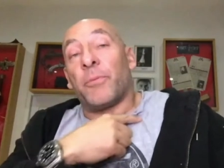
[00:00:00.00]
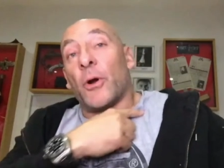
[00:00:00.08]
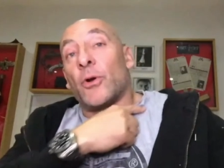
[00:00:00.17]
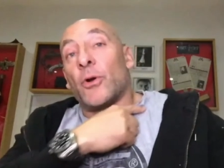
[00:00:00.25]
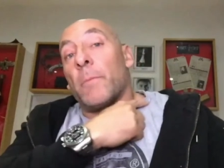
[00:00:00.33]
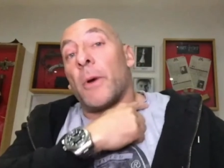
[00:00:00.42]

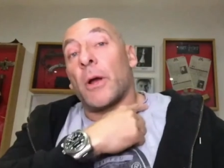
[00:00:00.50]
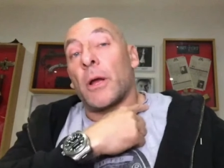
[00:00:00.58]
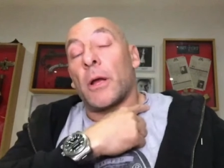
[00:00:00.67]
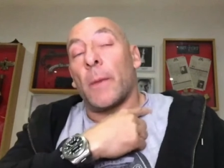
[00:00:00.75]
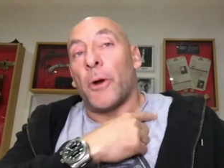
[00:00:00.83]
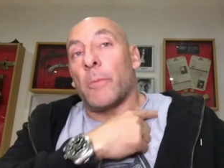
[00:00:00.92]
broke my
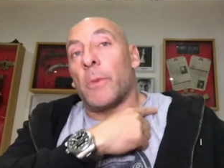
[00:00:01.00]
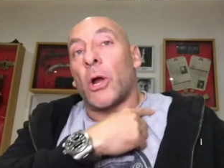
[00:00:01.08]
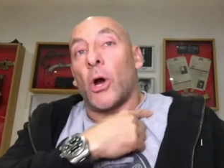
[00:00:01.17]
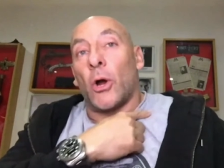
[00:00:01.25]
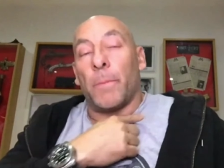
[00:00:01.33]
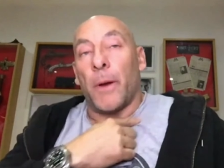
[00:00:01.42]

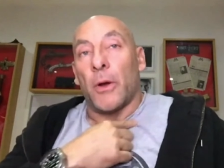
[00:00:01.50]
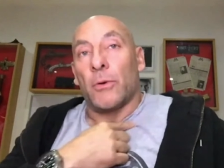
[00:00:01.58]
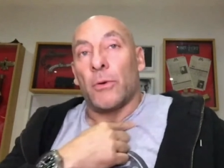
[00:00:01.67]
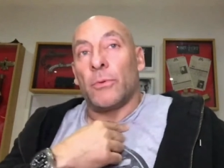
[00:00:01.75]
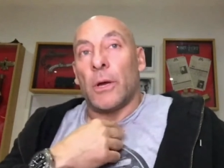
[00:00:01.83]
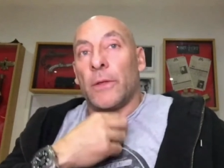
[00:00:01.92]

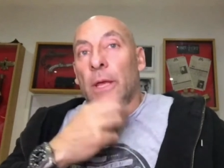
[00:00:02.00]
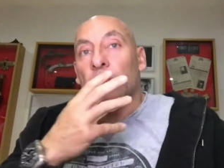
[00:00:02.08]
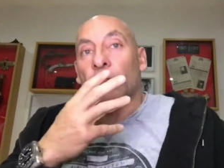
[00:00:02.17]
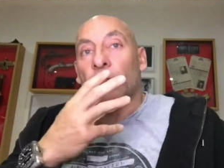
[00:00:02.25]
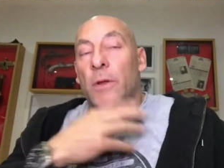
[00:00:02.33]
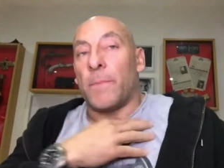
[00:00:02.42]
collarbone
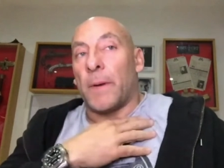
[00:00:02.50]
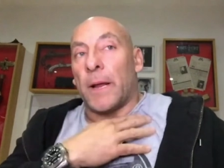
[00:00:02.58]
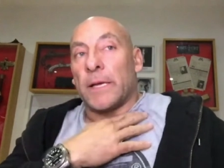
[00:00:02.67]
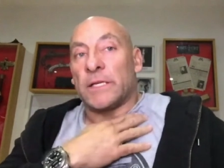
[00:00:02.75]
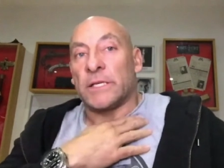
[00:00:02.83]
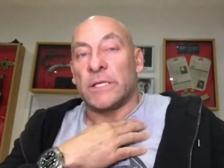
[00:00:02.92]
in 3
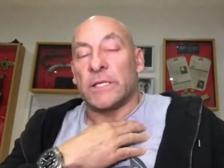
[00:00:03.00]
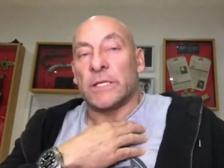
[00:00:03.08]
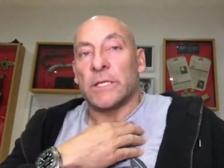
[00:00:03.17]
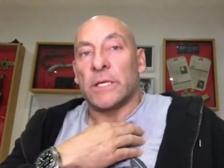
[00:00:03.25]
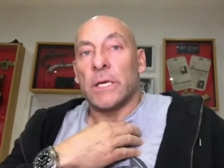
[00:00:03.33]
places.